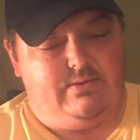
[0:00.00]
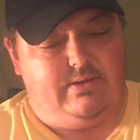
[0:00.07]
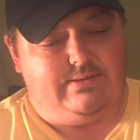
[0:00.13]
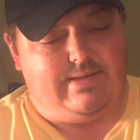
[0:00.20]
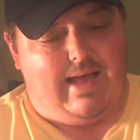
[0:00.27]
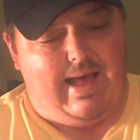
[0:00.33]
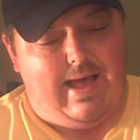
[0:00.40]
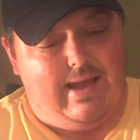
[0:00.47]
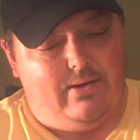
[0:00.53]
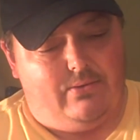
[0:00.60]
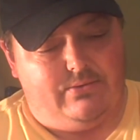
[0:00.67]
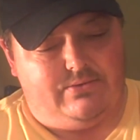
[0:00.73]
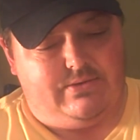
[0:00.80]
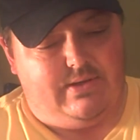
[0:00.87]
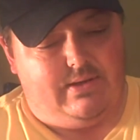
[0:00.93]
Because I
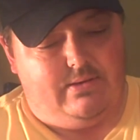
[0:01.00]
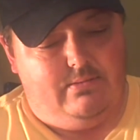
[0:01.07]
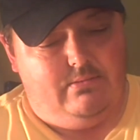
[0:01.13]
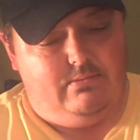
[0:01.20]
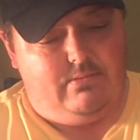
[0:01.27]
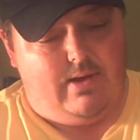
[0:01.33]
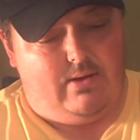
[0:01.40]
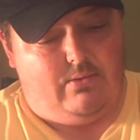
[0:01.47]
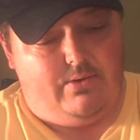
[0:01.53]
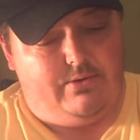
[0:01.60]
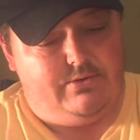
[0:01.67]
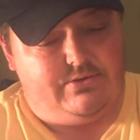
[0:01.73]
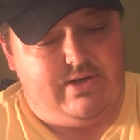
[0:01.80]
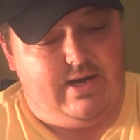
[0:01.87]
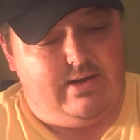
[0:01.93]
don't
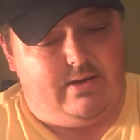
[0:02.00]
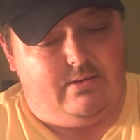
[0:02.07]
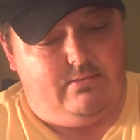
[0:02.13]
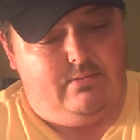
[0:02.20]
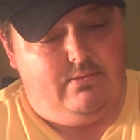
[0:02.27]
understand it,